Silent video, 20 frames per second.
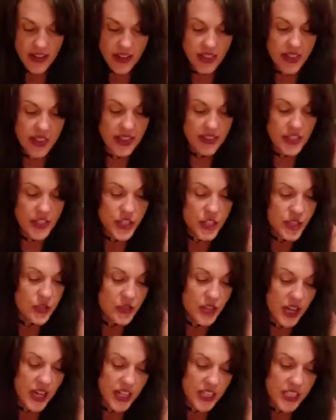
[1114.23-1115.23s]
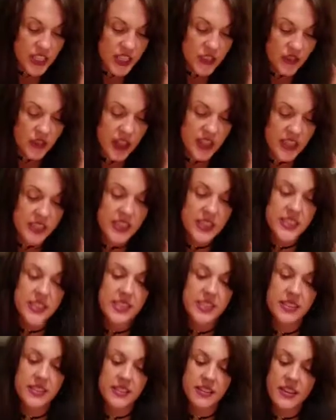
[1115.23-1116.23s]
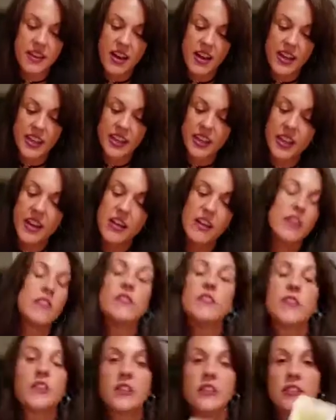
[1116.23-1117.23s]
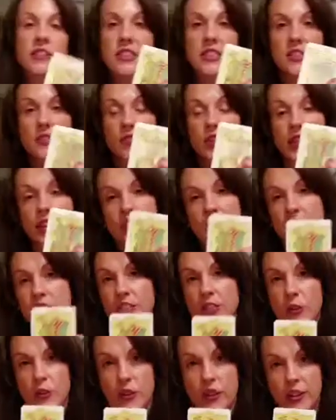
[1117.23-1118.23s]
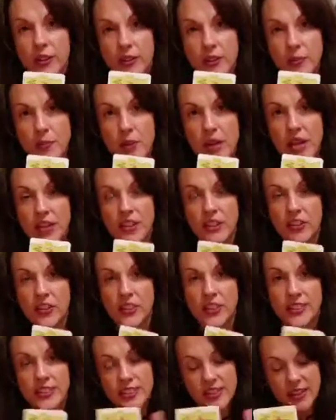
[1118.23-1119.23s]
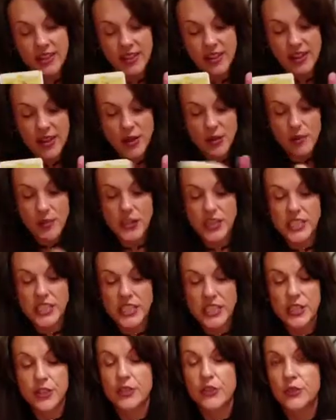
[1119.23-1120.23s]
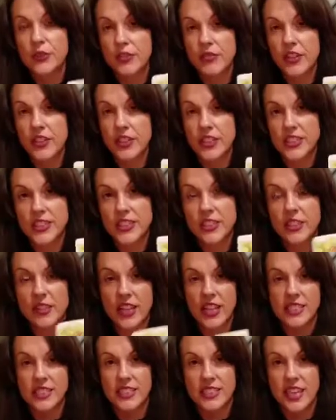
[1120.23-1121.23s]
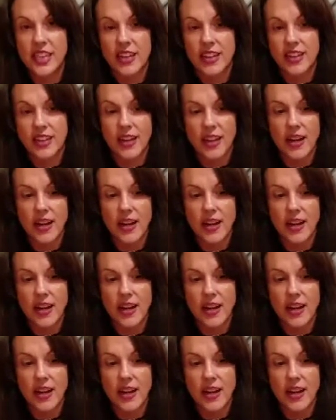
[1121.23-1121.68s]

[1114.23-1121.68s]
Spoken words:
And the 2 9s, you've got this 9 of spheres or pentacles, but it's in the reverse. So that's like,